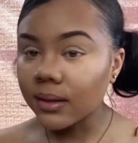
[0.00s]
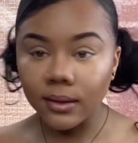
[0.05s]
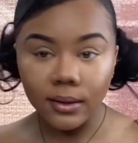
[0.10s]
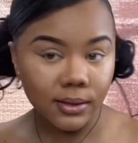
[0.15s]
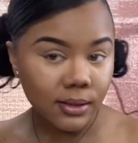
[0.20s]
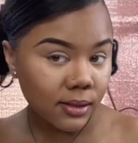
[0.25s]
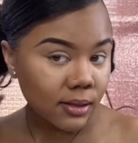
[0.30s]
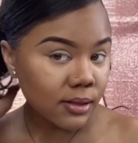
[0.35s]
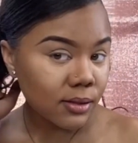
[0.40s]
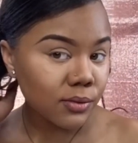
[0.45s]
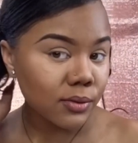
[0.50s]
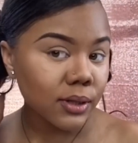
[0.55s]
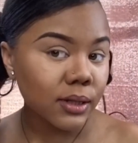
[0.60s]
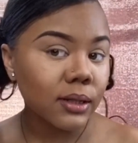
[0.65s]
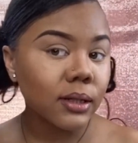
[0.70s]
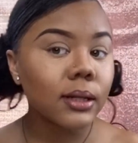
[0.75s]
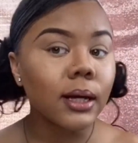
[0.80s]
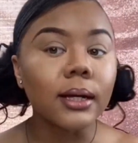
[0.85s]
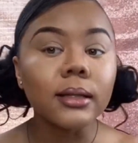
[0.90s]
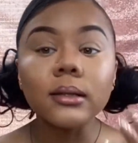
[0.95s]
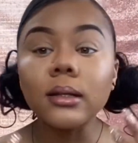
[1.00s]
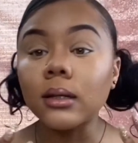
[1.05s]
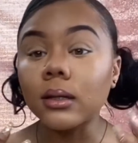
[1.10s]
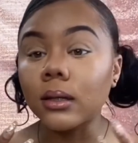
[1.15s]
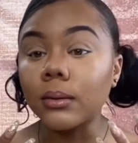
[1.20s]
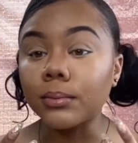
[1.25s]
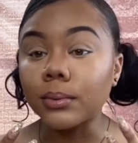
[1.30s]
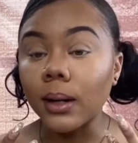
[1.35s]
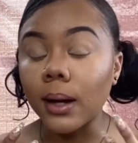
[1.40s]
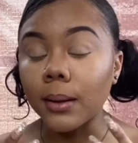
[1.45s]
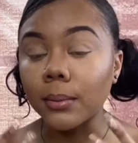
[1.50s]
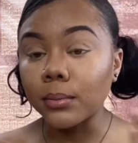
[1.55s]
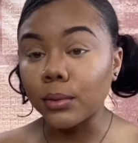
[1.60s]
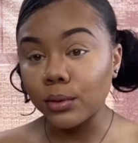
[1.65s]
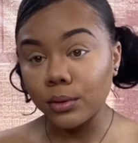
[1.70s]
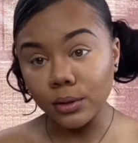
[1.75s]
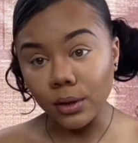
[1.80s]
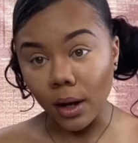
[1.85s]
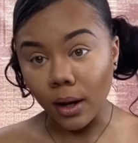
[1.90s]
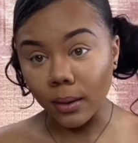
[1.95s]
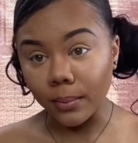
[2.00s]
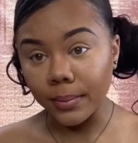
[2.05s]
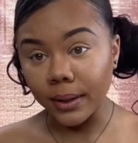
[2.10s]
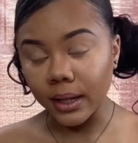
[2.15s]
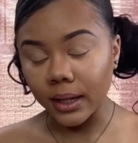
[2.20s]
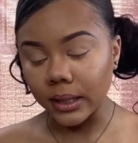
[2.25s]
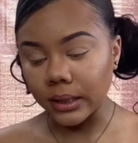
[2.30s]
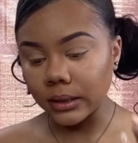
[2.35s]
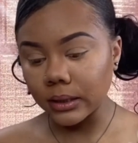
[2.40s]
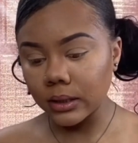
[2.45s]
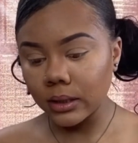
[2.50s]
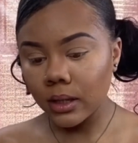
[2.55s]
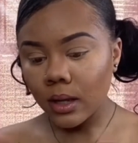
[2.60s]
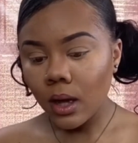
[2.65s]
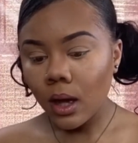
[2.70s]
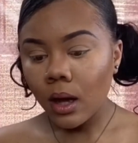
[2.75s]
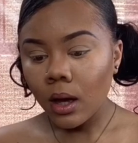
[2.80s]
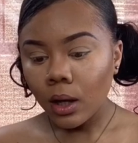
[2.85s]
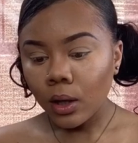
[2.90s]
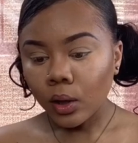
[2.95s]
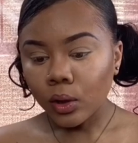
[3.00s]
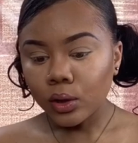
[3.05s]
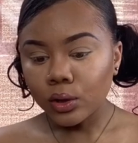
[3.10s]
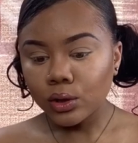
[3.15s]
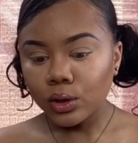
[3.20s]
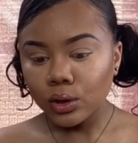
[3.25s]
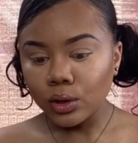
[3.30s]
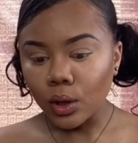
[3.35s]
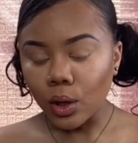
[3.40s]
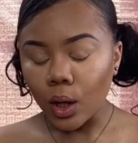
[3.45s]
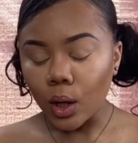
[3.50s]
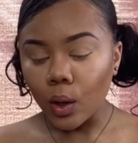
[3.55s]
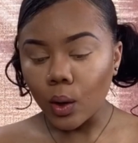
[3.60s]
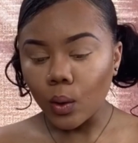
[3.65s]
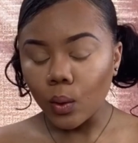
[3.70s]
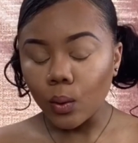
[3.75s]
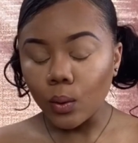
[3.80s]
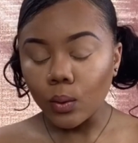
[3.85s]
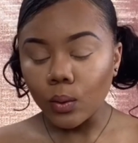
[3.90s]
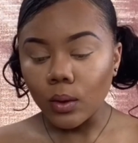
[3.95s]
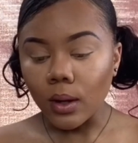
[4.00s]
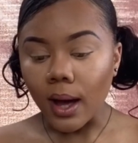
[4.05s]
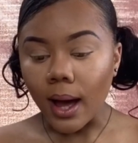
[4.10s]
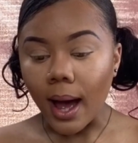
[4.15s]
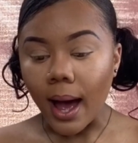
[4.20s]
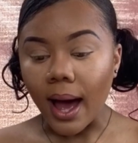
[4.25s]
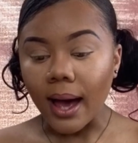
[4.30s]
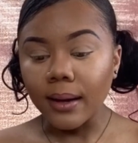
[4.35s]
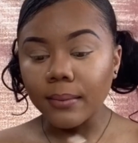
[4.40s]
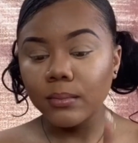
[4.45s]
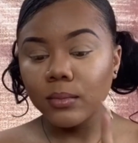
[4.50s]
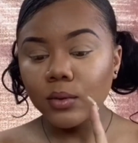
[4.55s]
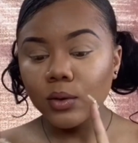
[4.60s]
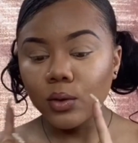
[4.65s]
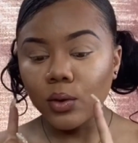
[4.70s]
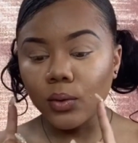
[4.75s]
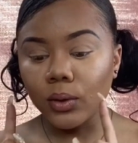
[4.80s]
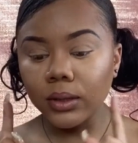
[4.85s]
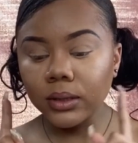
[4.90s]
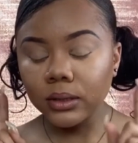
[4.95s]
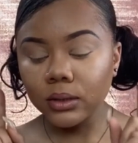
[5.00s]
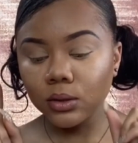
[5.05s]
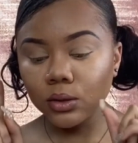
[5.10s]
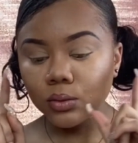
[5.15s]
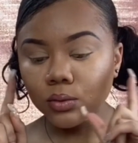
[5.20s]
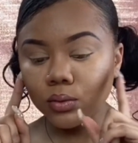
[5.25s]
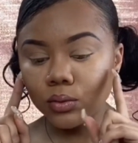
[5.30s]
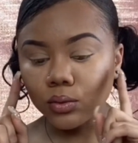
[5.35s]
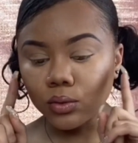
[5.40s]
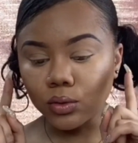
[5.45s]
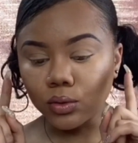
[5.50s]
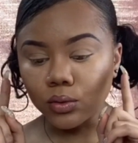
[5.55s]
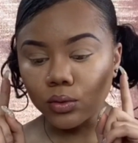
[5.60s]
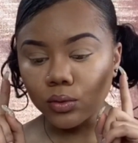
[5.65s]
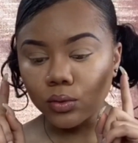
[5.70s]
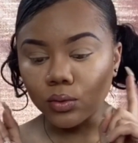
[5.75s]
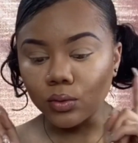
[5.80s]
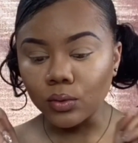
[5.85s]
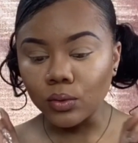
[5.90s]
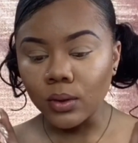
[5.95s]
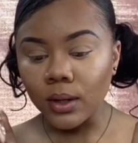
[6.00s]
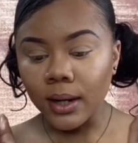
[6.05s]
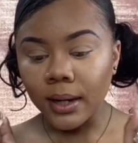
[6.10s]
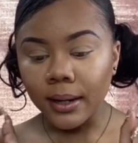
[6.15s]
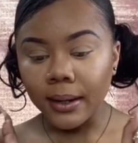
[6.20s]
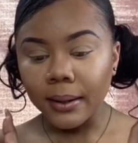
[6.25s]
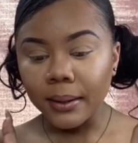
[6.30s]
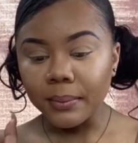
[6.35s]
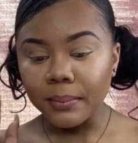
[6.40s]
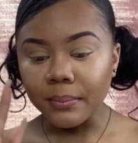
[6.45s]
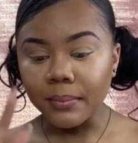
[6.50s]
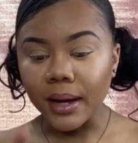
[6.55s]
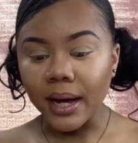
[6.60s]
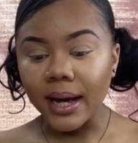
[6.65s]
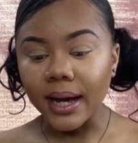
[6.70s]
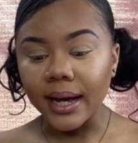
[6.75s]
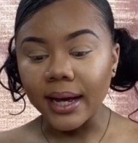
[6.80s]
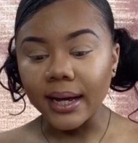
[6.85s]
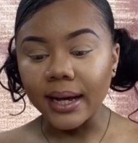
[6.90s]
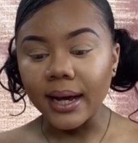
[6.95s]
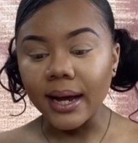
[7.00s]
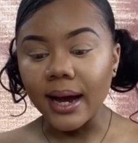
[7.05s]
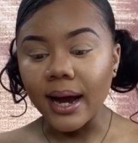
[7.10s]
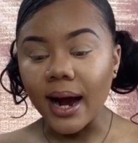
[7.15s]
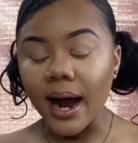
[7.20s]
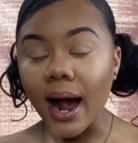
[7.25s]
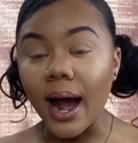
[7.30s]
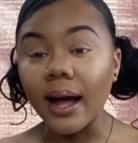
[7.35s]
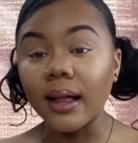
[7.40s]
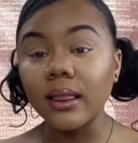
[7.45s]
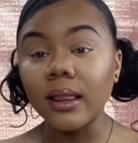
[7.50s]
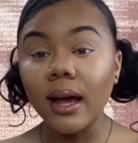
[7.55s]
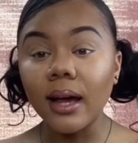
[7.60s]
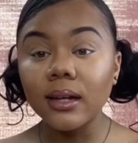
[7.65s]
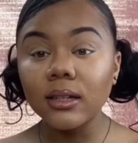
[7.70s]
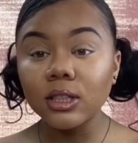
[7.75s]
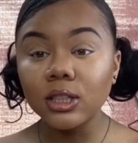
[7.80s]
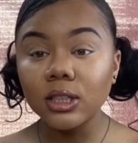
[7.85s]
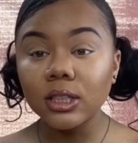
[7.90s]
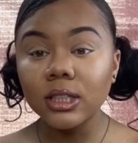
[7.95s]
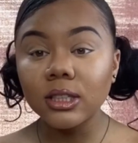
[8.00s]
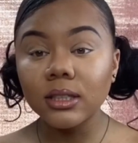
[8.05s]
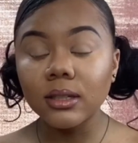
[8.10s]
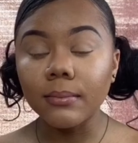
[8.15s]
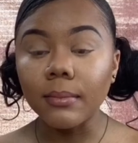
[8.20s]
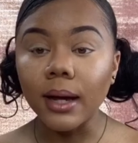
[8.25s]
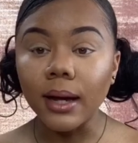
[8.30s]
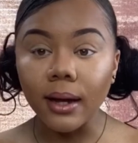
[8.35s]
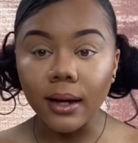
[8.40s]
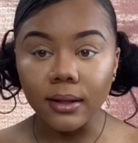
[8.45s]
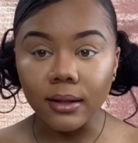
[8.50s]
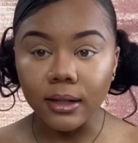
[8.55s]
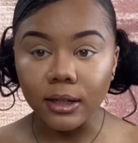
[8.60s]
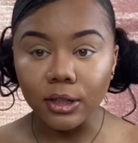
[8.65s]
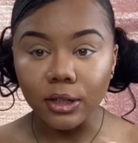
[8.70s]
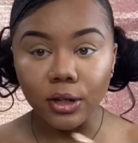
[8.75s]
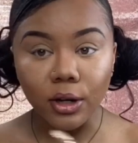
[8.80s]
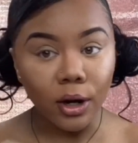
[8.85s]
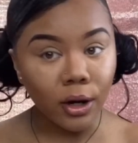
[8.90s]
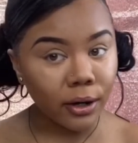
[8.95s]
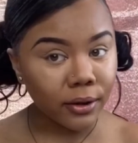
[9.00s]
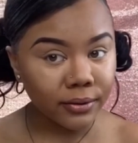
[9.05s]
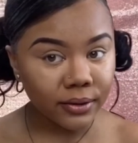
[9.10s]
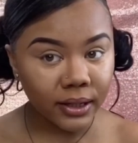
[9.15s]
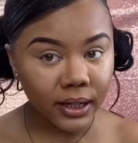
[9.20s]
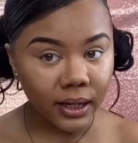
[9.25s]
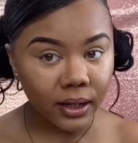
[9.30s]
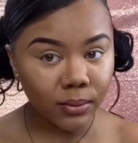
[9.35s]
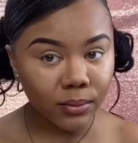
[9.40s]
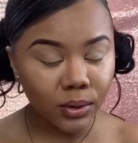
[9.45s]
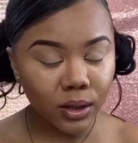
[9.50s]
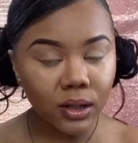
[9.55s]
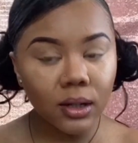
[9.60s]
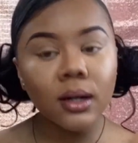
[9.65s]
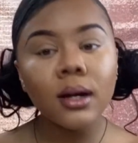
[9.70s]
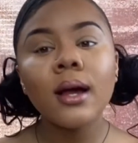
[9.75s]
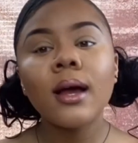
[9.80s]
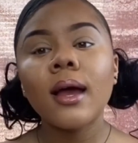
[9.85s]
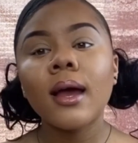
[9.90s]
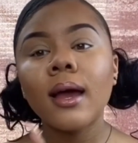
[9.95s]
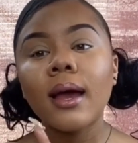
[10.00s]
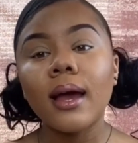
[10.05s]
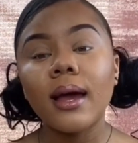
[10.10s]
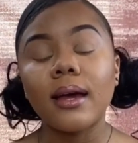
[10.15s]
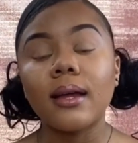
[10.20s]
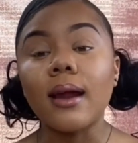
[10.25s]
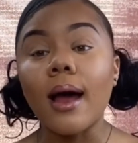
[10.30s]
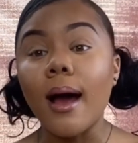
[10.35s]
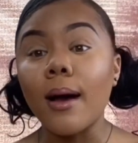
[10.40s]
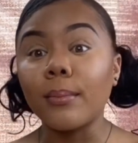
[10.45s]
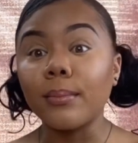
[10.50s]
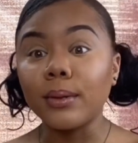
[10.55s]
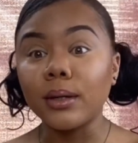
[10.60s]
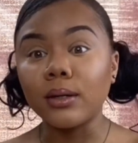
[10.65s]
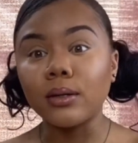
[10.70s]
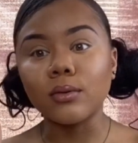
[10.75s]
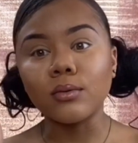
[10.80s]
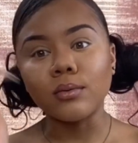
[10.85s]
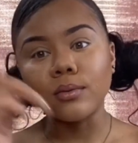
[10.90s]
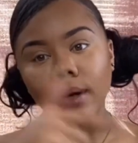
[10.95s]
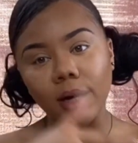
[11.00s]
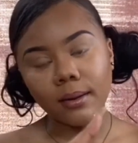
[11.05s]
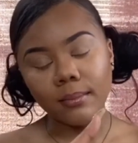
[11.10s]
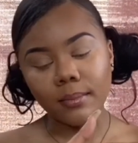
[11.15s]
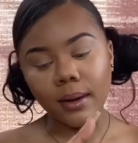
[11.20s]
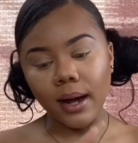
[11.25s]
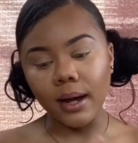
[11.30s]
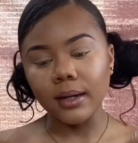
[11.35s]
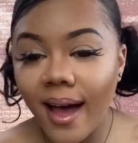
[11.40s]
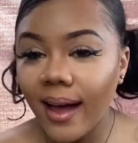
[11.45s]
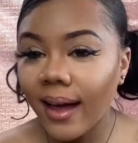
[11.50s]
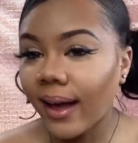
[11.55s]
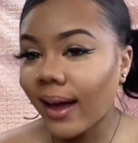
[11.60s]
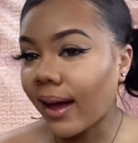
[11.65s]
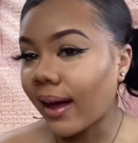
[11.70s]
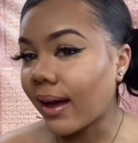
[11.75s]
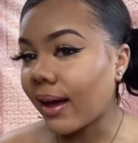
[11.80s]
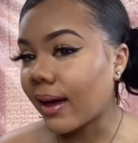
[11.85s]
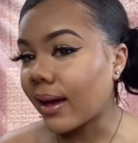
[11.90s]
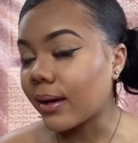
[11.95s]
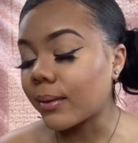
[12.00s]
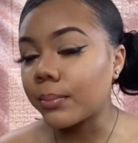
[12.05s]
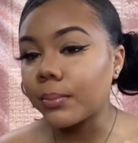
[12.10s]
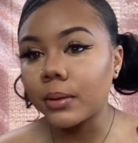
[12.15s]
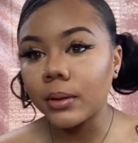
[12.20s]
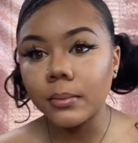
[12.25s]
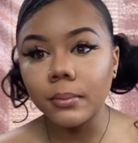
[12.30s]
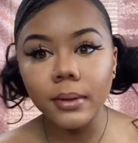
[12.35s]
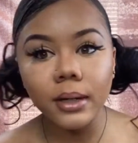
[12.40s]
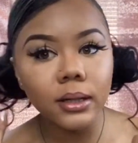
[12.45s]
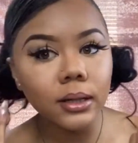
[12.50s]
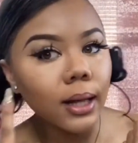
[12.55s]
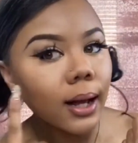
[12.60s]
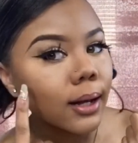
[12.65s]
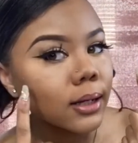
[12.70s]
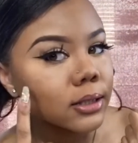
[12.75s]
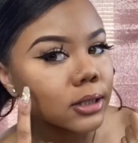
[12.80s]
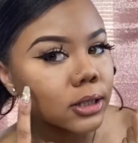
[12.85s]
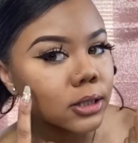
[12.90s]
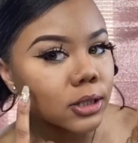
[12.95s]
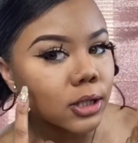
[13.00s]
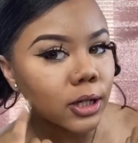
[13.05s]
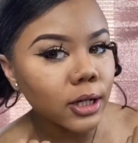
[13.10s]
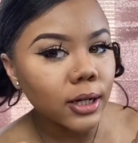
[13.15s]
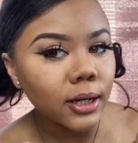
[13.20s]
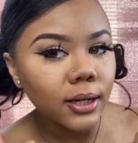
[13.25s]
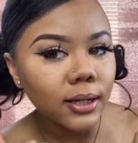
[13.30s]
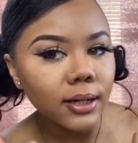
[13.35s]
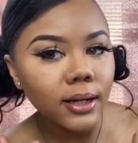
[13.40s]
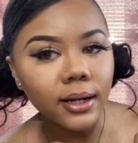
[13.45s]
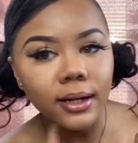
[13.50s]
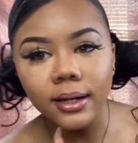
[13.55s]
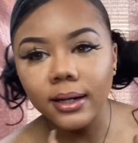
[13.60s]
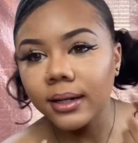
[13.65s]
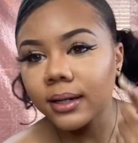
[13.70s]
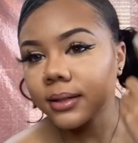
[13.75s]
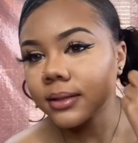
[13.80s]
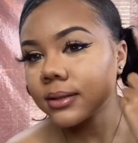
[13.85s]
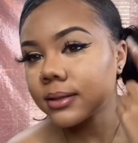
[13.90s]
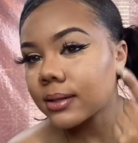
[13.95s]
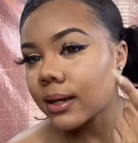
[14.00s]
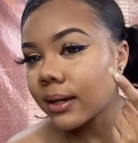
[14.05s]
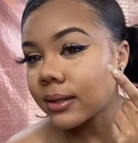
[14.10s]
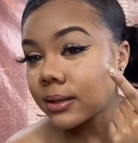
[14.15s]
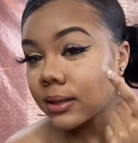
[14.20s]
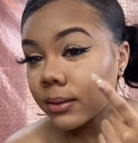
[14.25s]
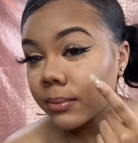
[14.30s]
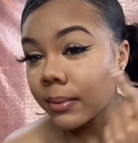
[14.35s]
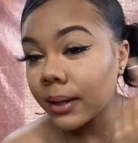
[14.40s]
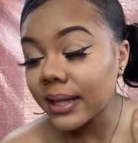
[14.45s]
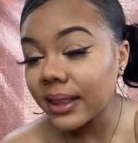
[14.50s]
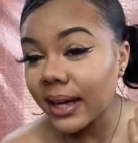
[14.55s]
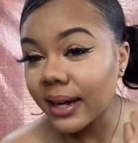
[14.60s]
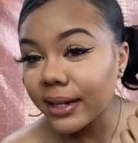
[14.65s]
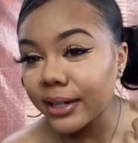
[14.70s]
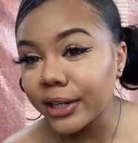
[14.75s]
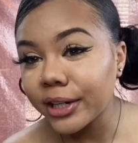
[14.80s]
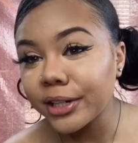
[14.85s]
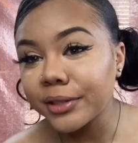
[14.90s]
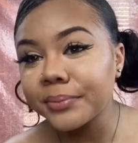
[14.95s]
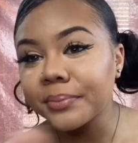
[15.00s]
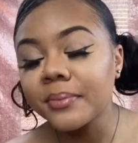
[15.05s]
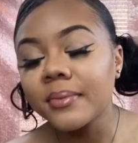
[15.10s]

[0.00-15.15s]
this is really like the lip combo y'all picked. So I'm going to do my eyelashes and my eyeliner off camera, and I'll be right back. I put my lashes on and I did my liner,